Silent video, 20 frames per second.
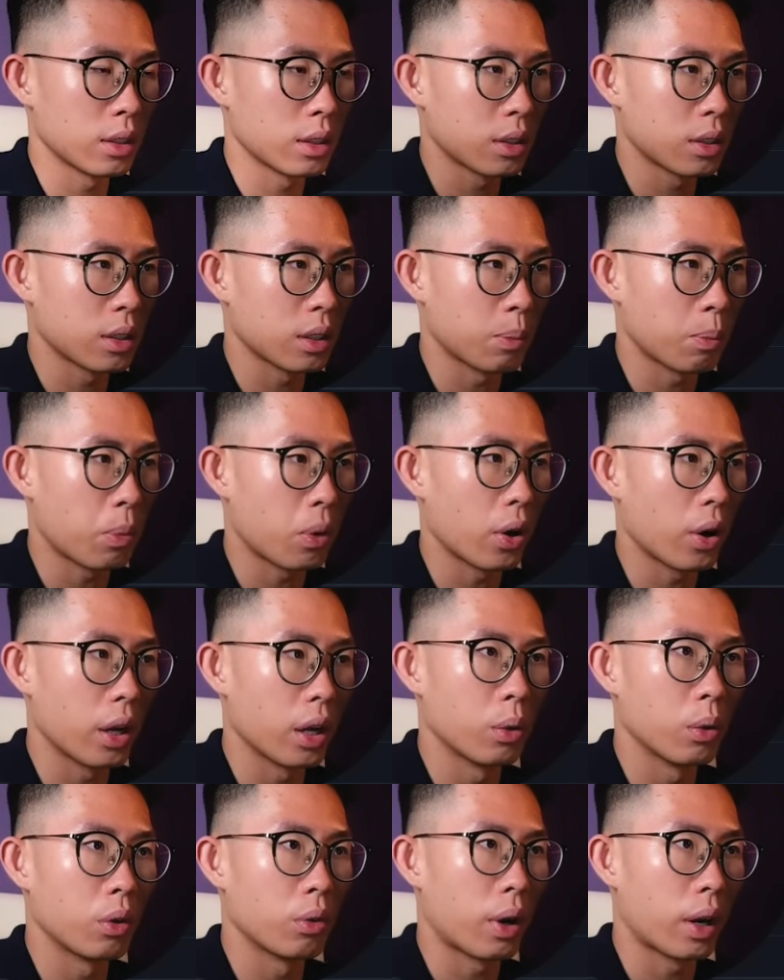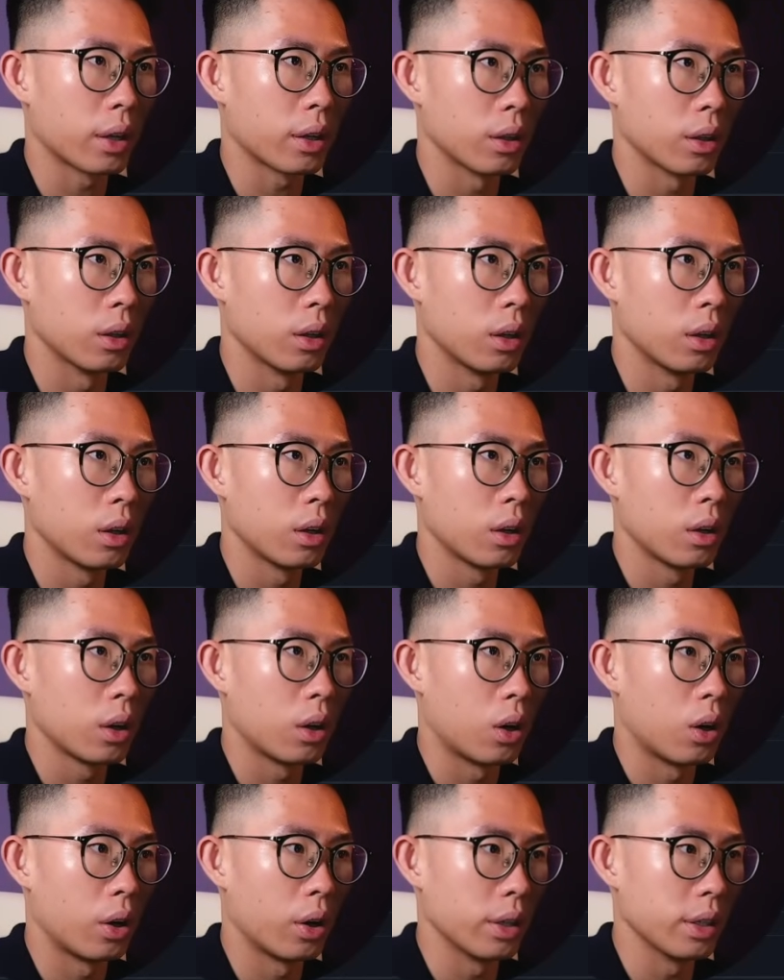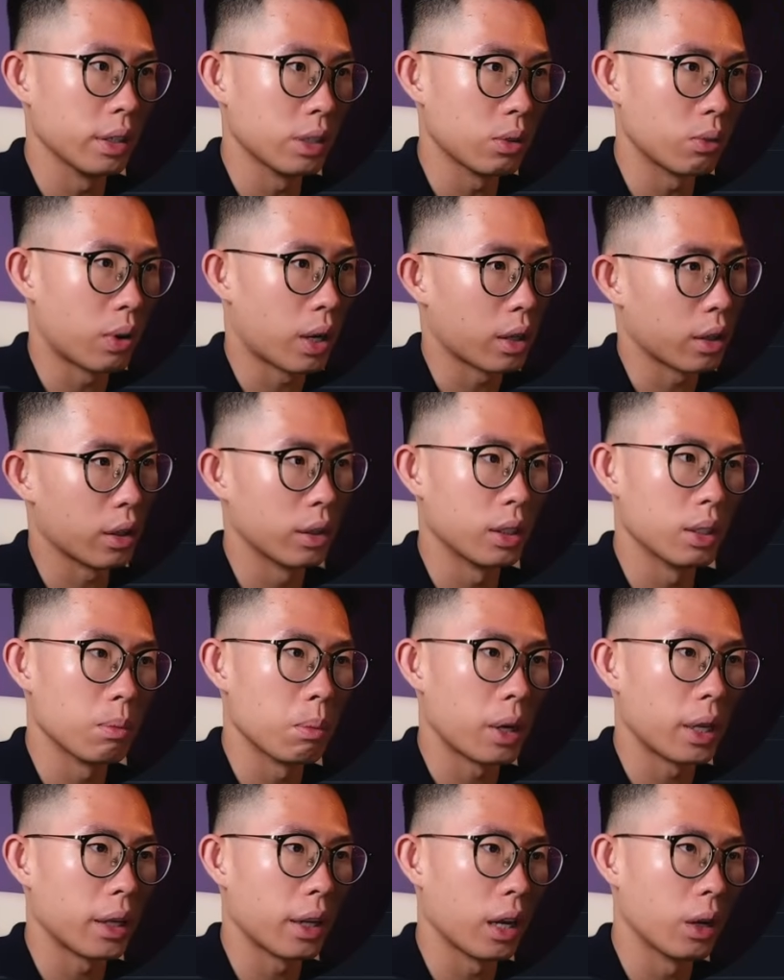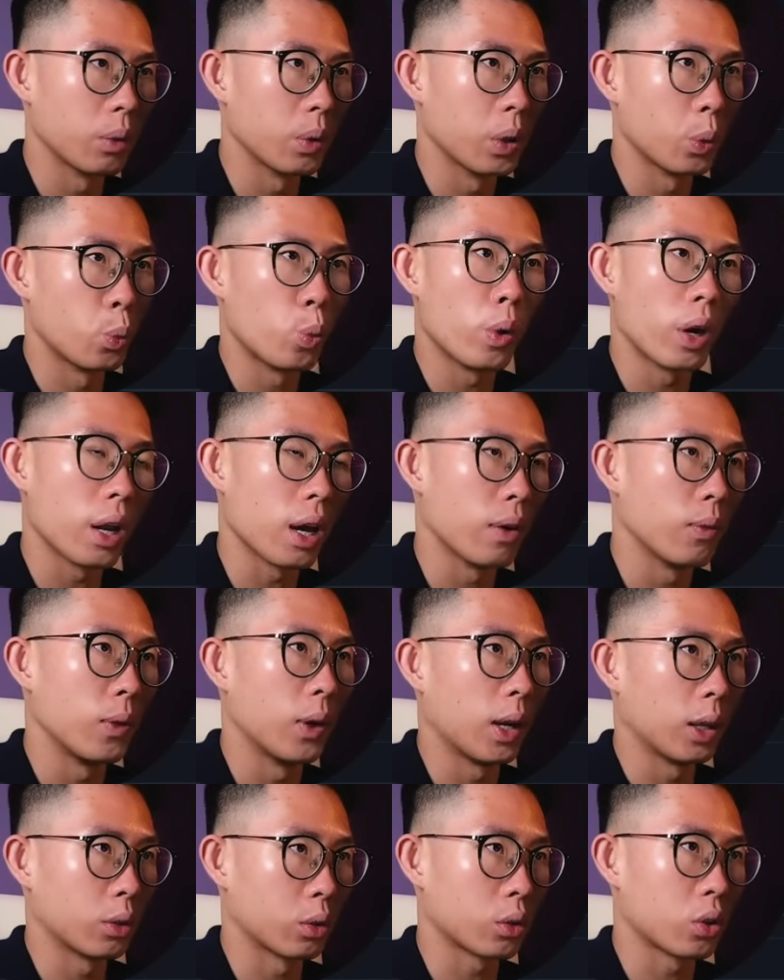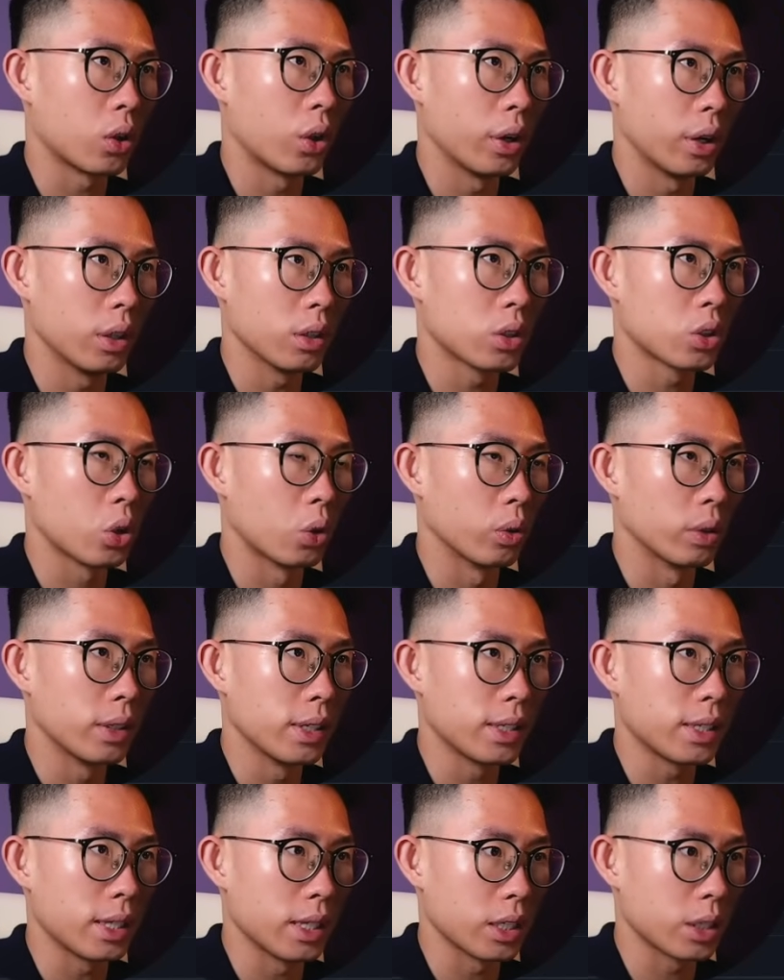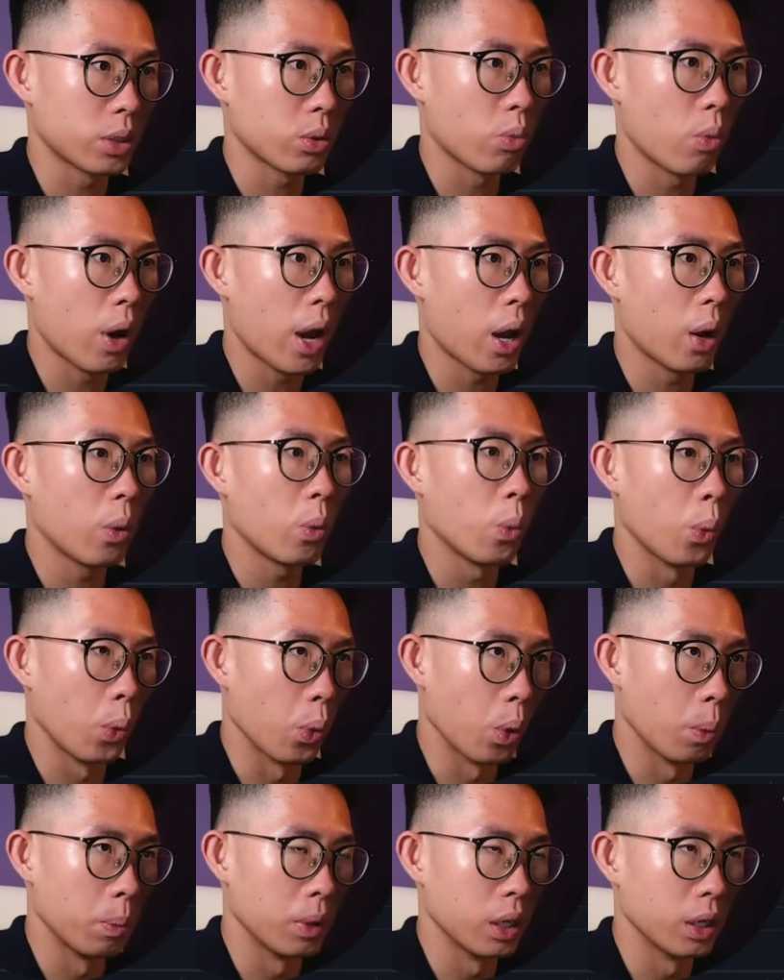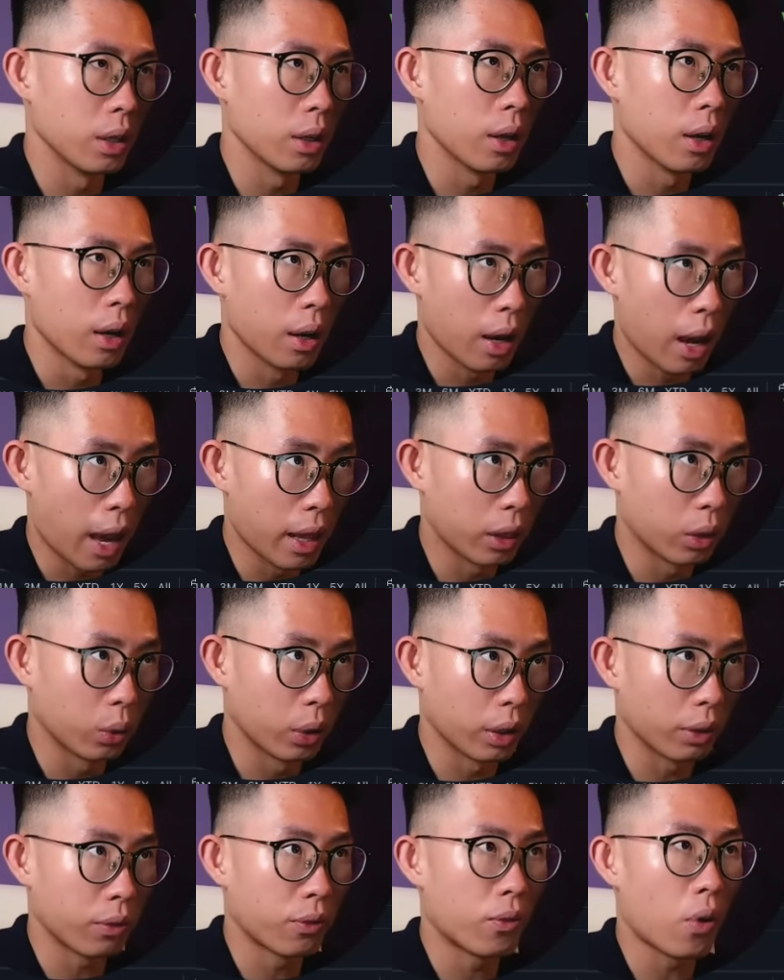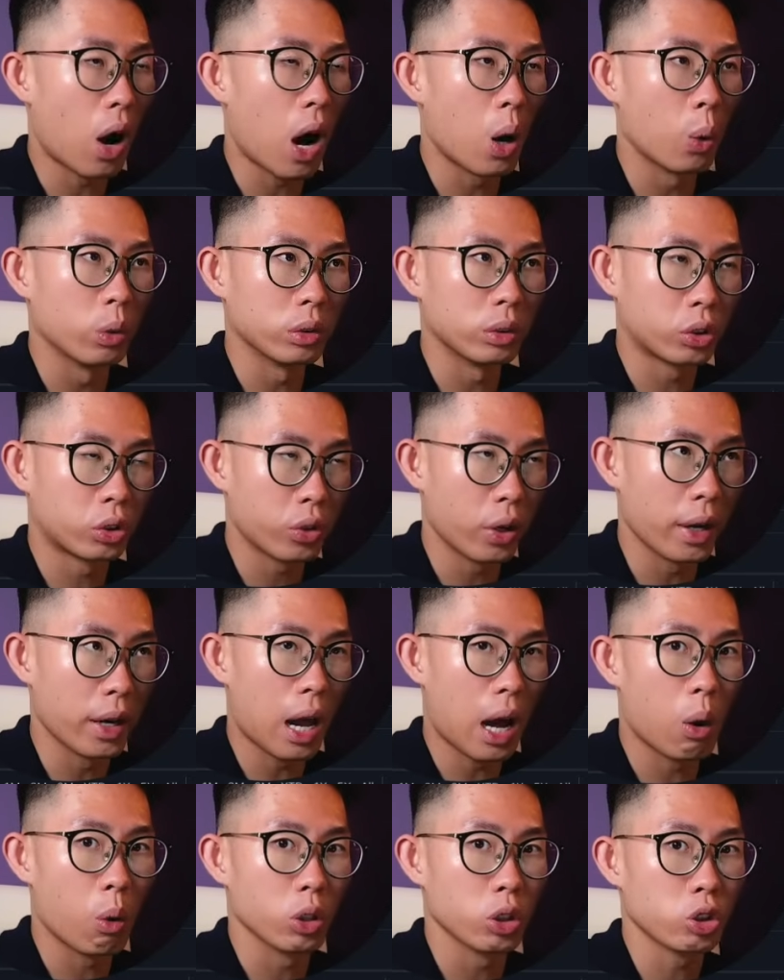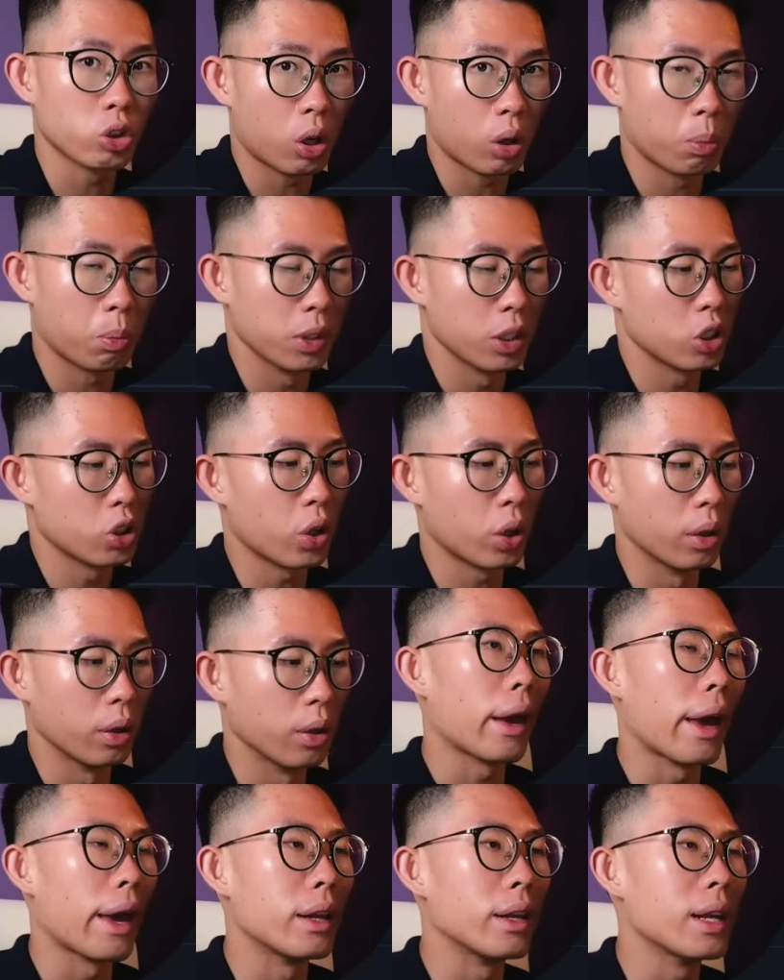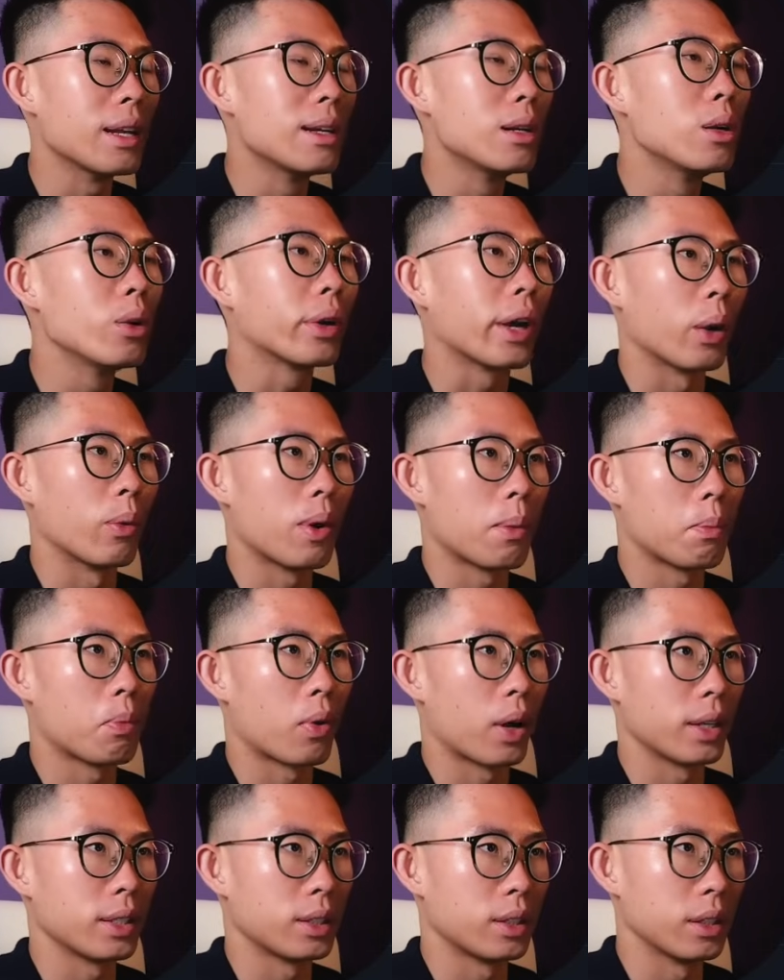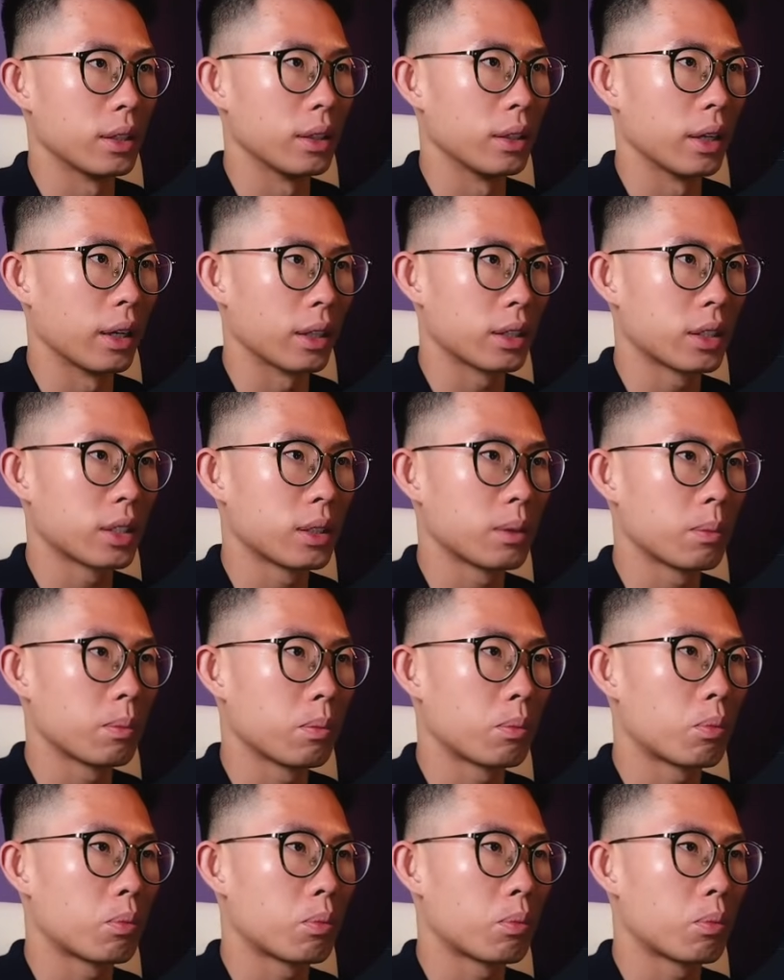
support area right here, or is rather a demand area, whatever you like to call it. So this is where we will be entering for our trade, our short position. And then look at what price did next.